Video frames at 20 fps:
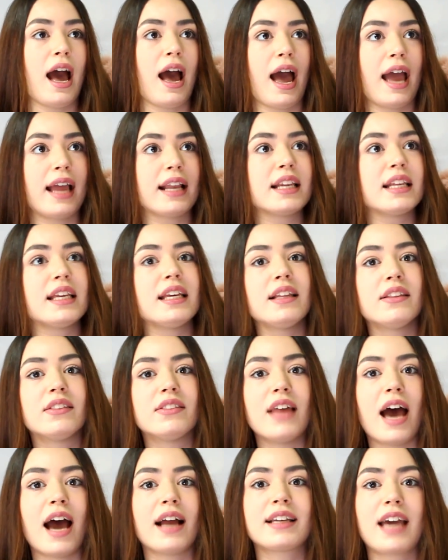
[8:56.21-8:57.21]
I
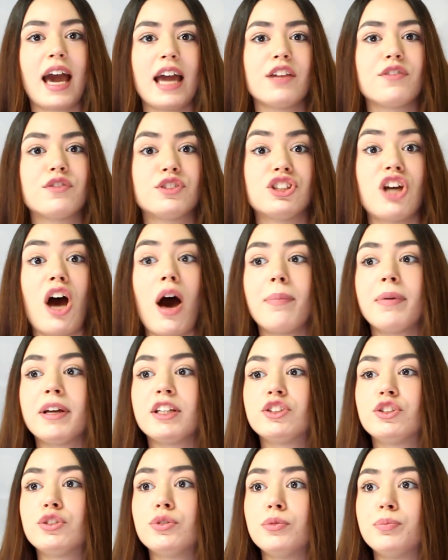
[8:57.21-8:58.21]
need that kind of a
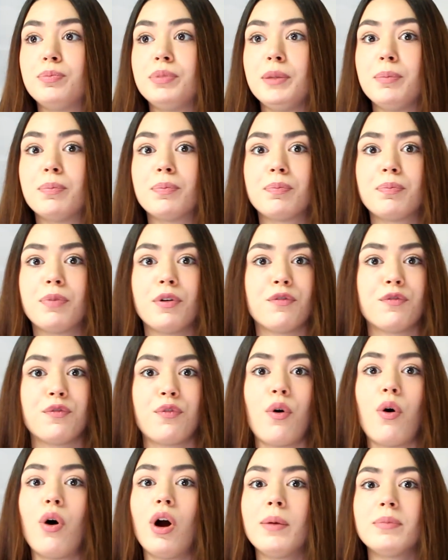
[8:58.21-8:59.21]
topic to be
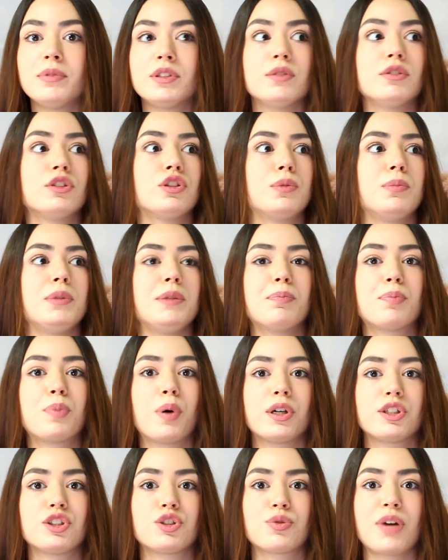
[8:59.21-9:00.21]
performed and to be
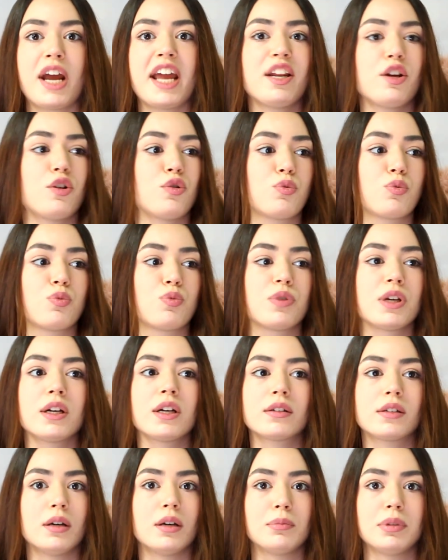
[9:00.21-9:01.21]
portrayed in a
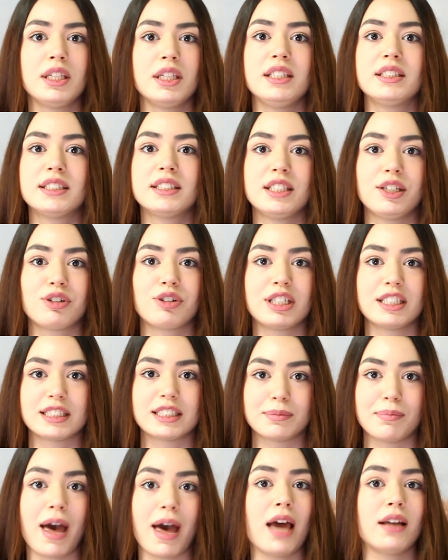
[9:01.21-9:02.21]
real complete
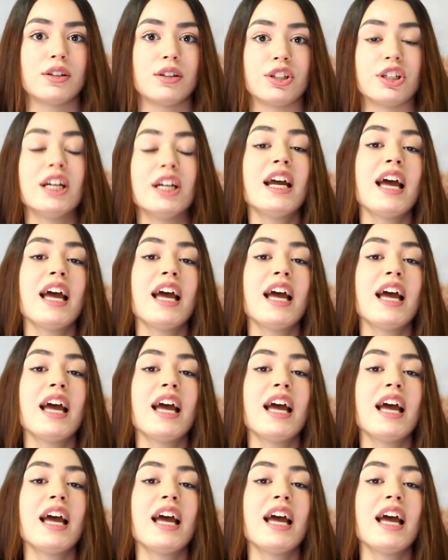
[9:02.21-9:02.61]
serious manner,